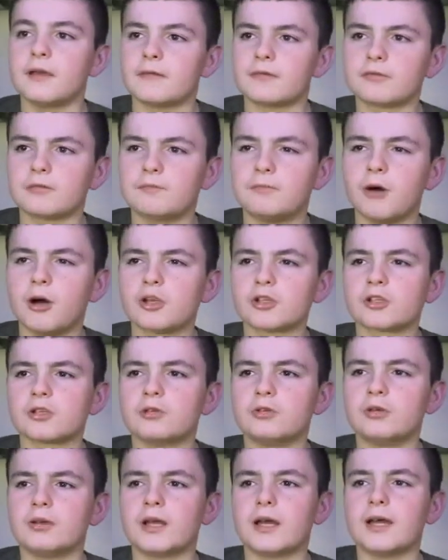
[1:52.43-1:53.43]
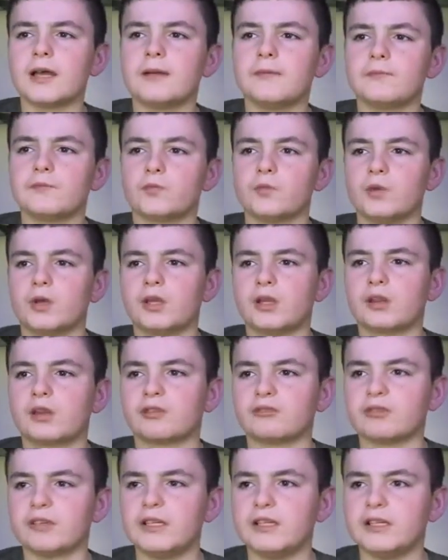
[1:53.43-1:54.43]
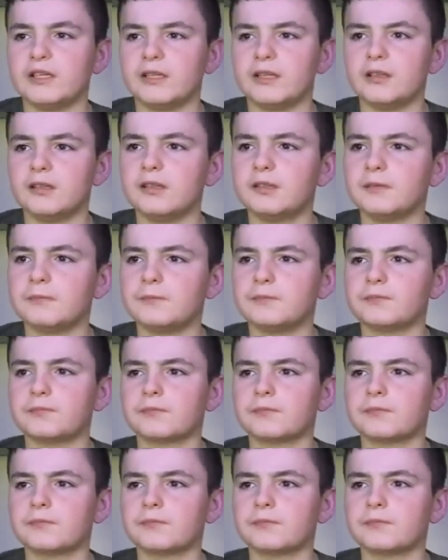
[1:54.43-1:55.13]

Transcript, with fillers: So Barcelona win 3 0.